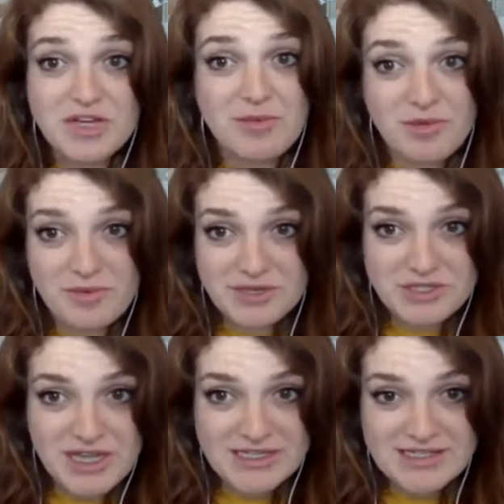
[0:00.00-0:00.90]
into a lot of
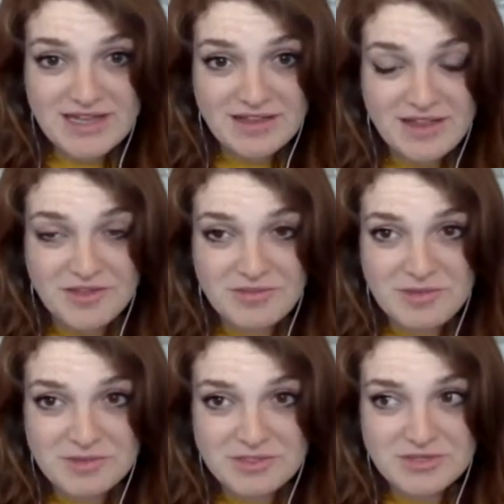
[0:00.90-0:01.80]
trouble when we try to
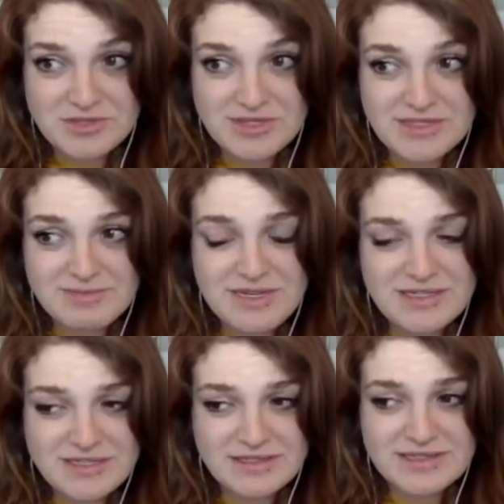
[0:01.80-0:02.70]
tell other people's
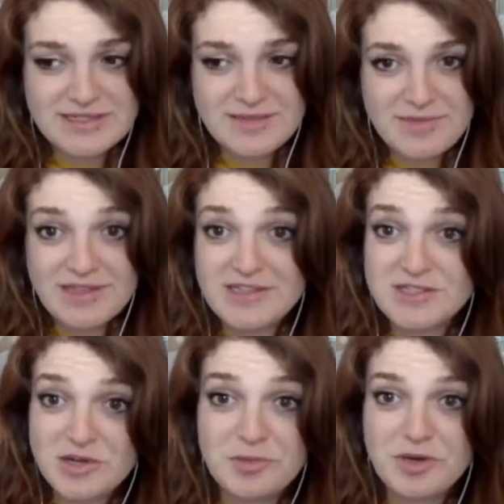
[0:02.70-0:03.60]
stories. Mental illness is
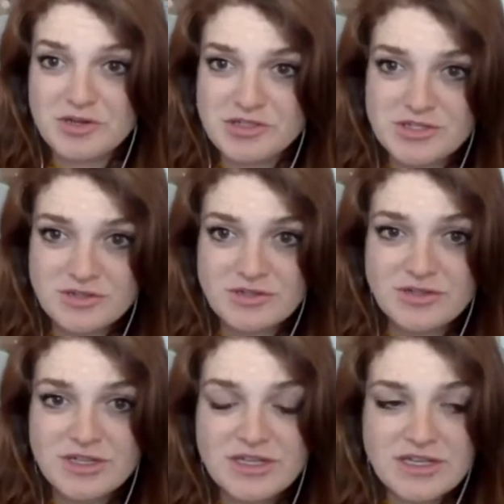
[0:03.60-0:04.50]
something that's so
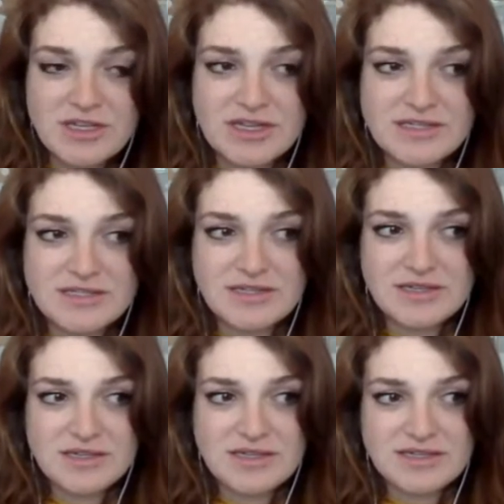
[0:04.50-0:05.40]
personal.
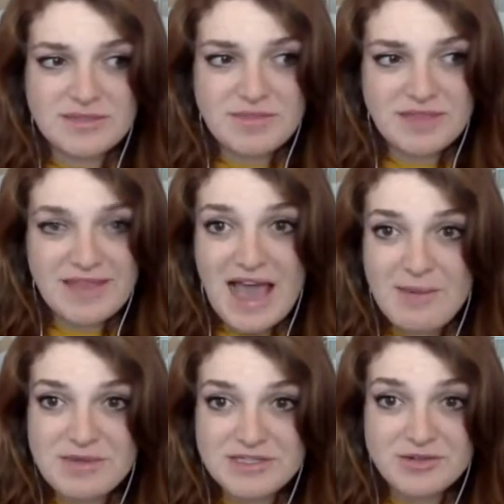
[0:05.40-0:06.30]
It's
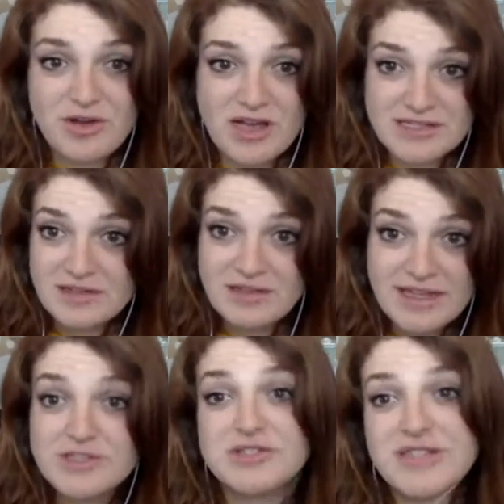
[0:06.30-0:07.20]
something that happens
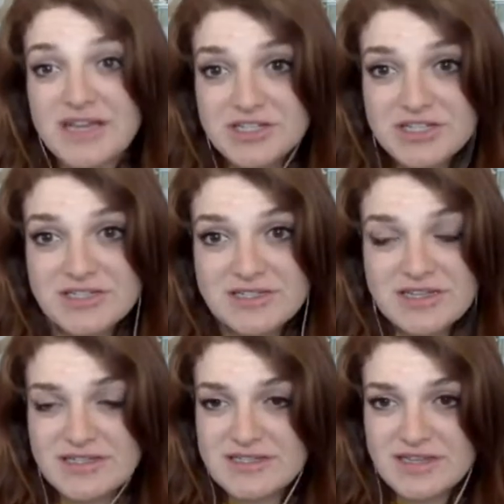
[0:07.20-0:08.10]
across
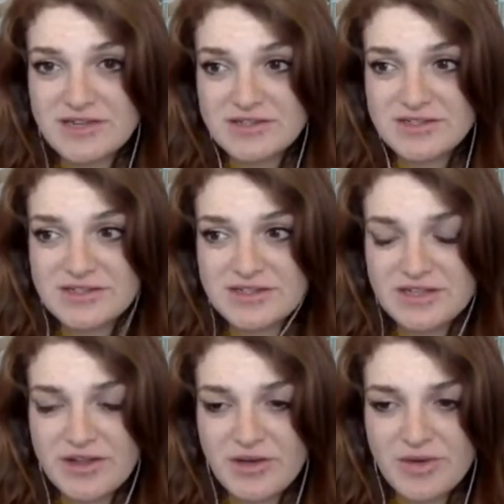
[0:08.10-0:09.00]
intersections.
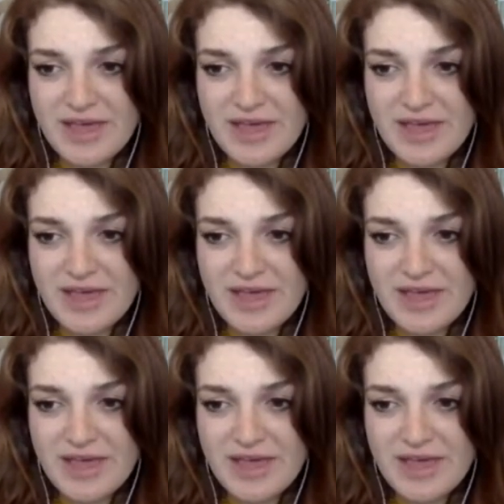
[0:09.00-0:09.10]
There's